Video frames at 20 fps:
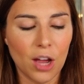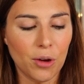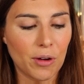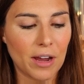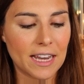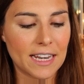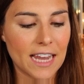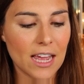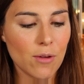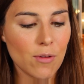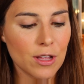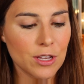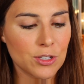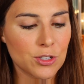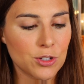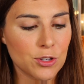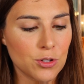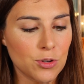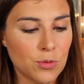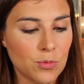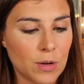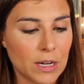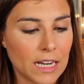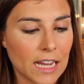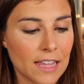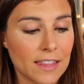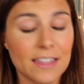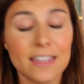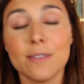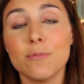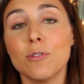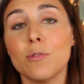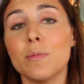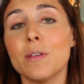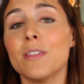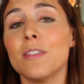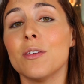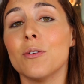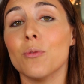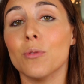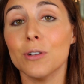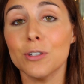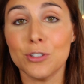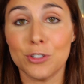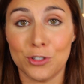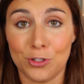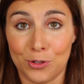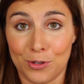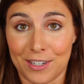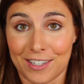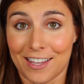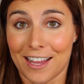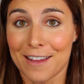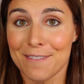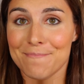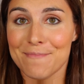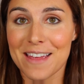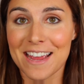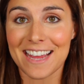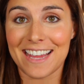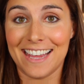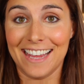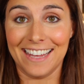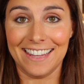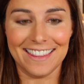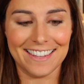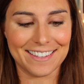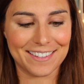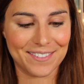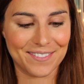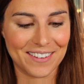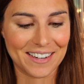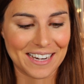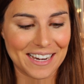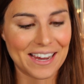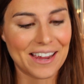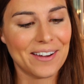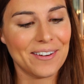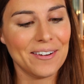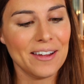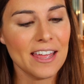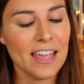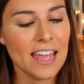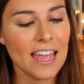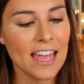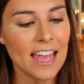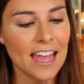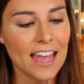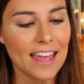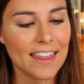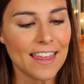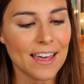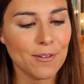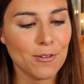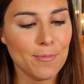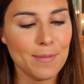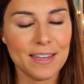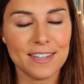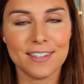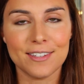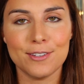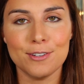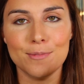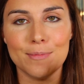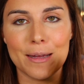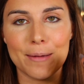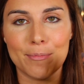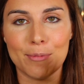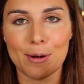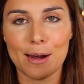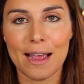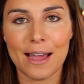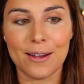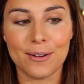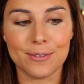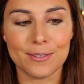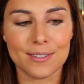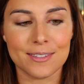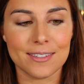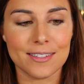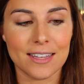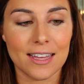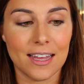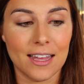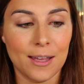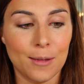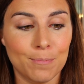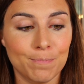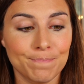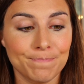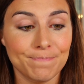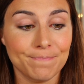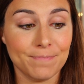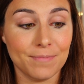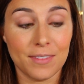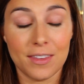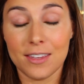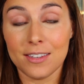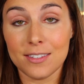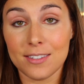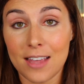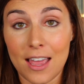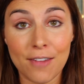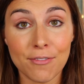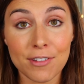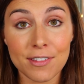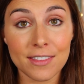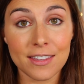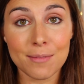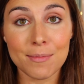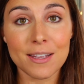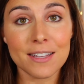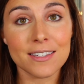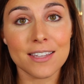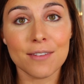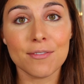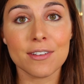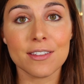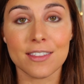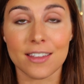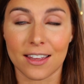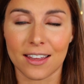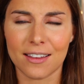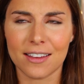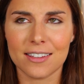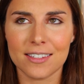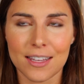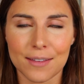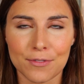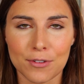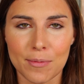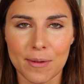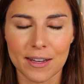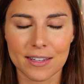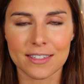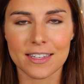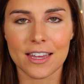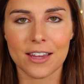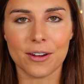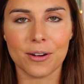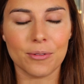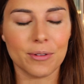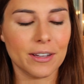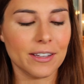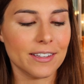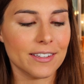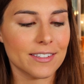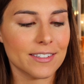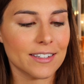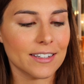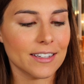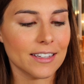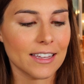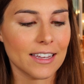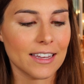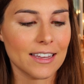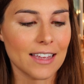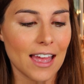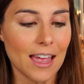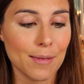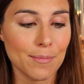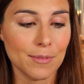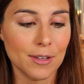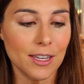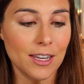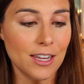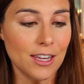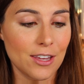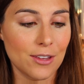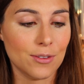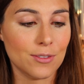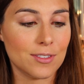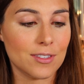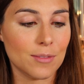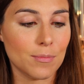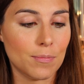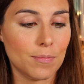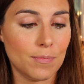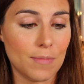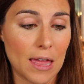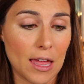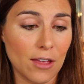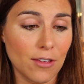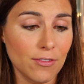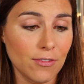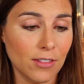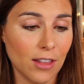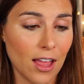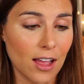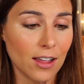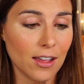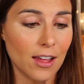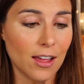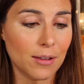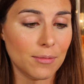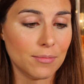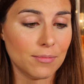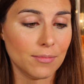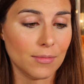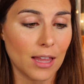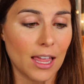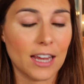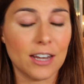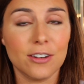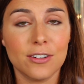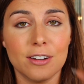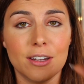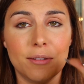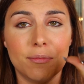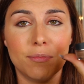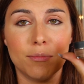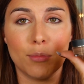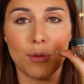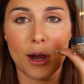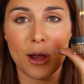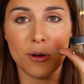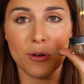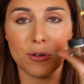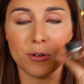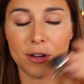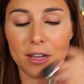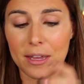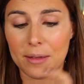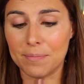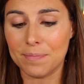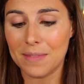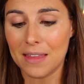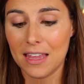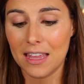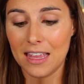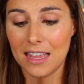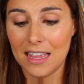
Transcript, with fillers: All right, now on to what I think will be the worst choice I make in this video. That will be to do my brows. Um, Because everything means everything except for mascara, realistically. I'm gonna use the e l f Lock-On Liner and Brow Cream